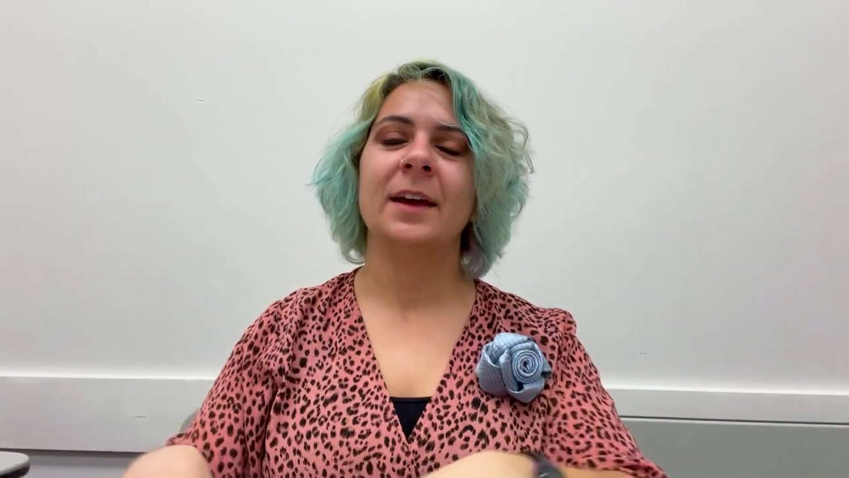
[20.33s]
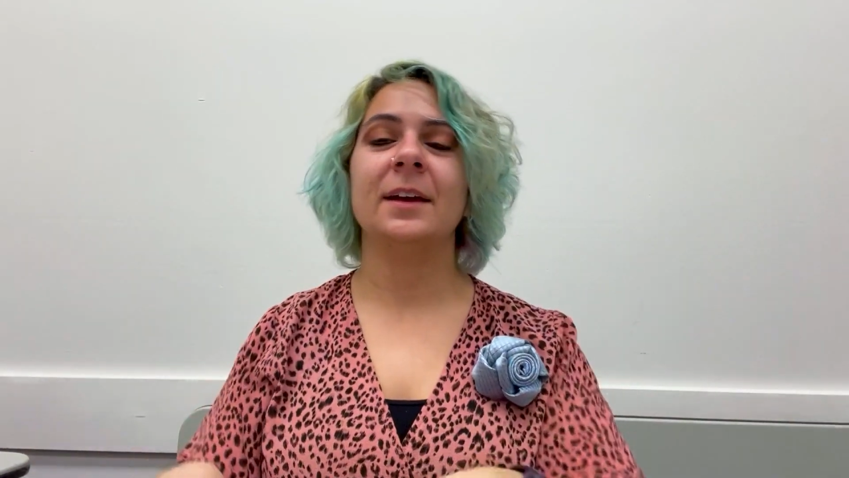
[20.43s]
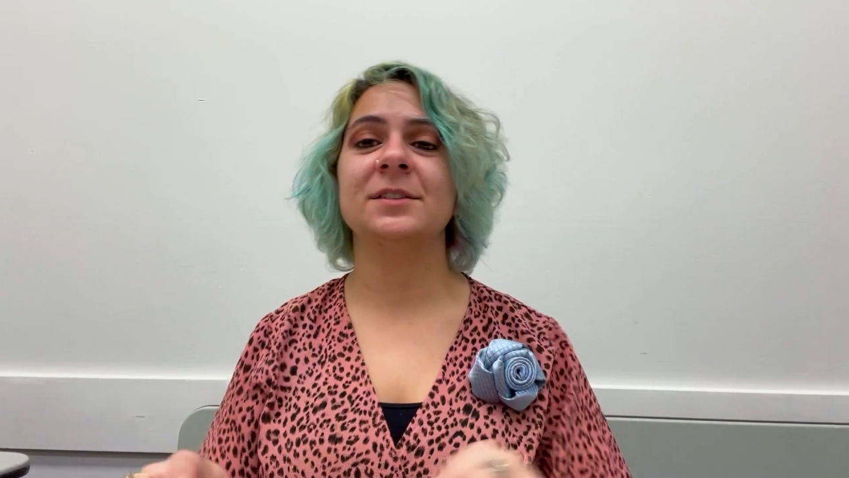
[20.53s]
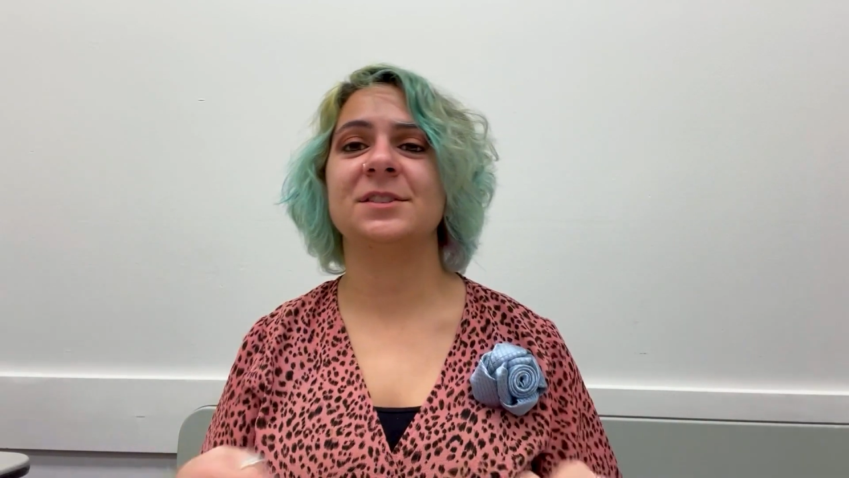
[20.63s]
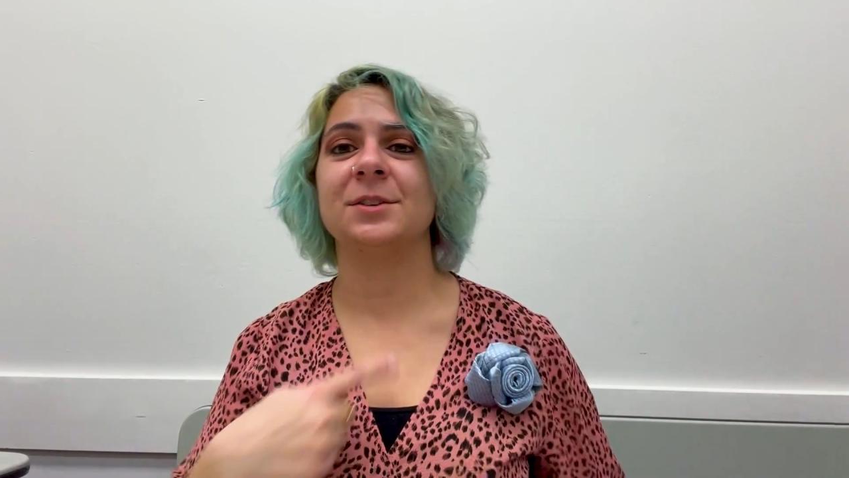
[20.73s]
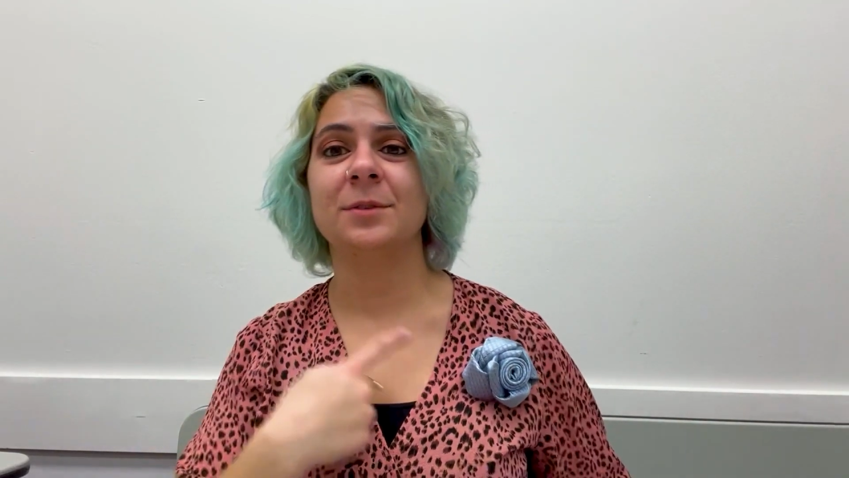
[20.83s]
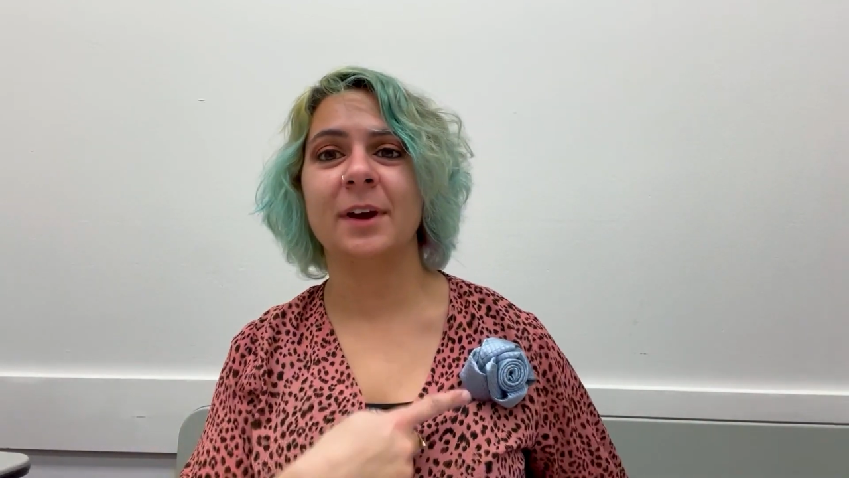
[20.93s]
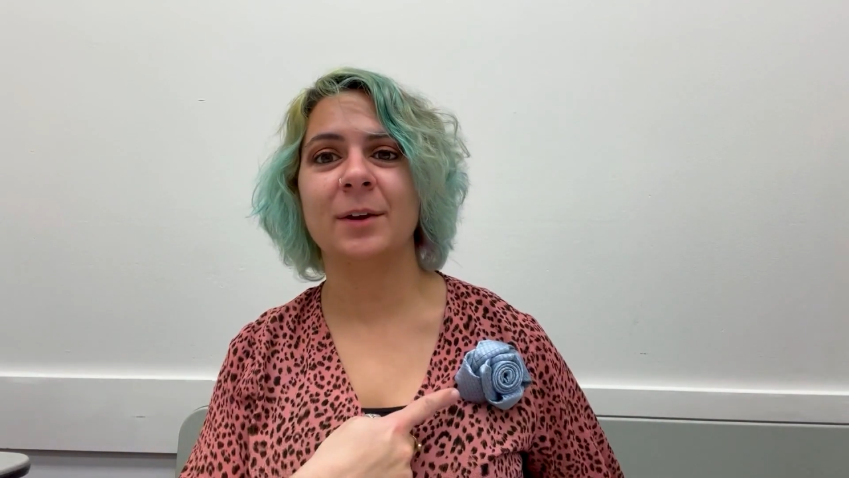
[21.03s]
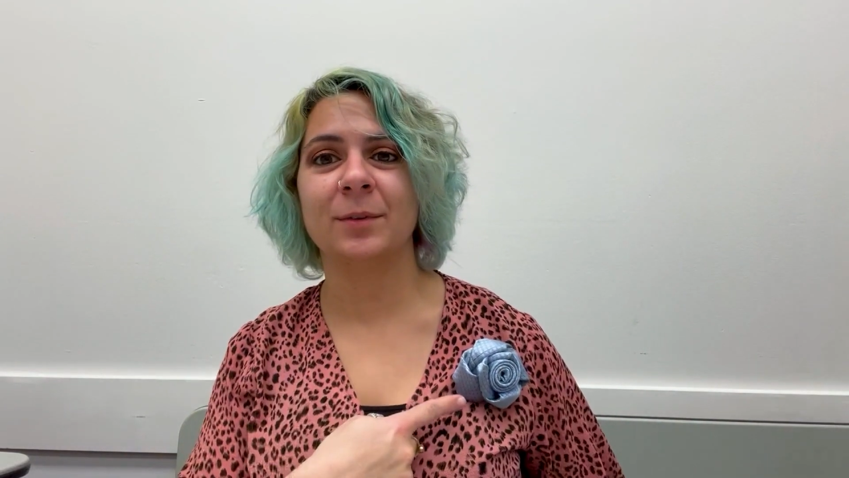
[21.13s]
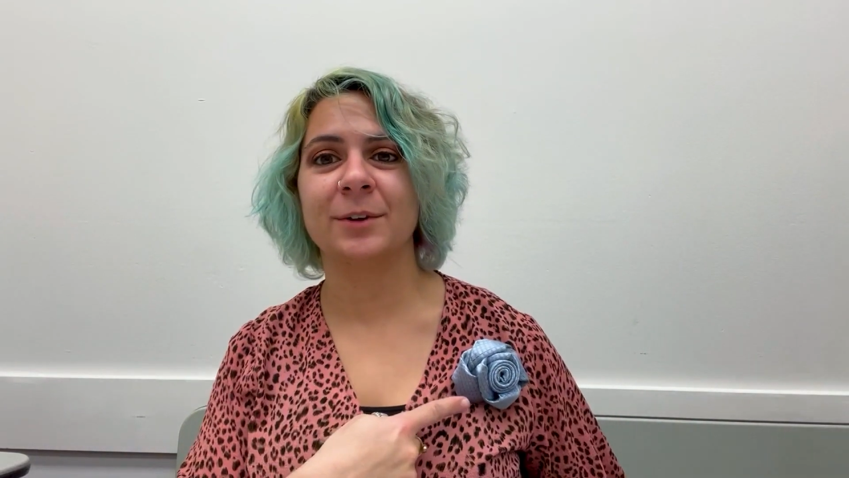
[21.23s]
into
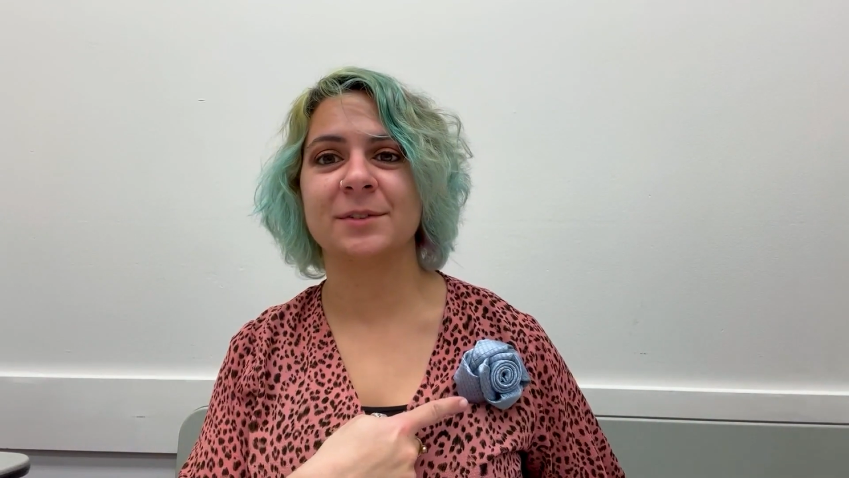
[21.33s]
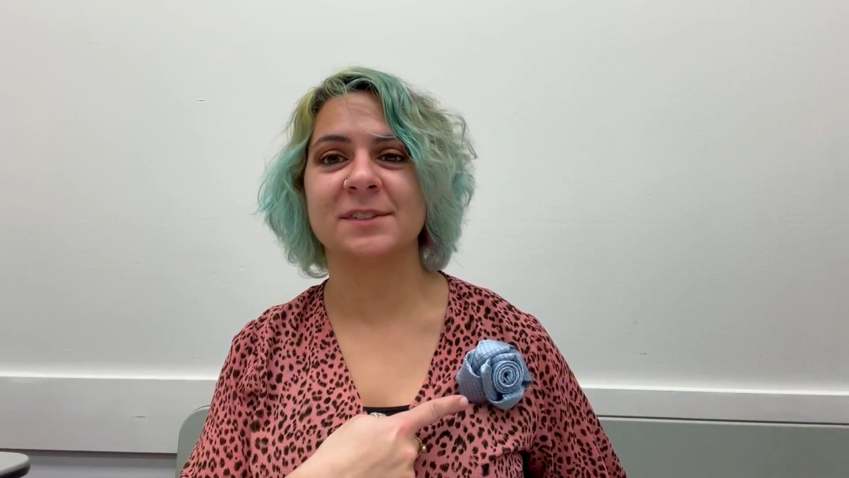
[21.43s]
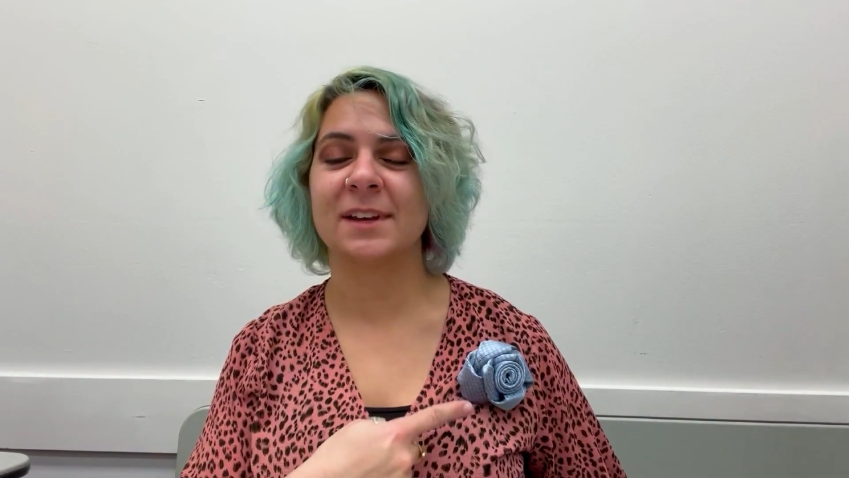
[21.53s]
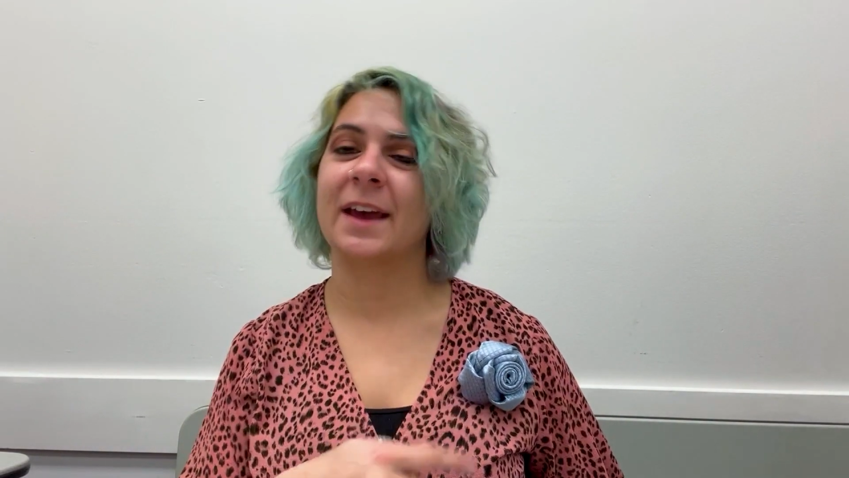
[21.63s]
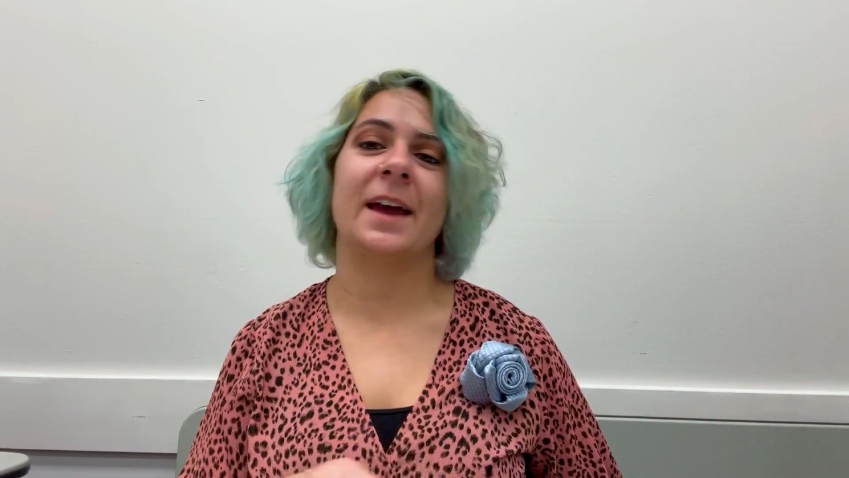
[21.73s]
a rose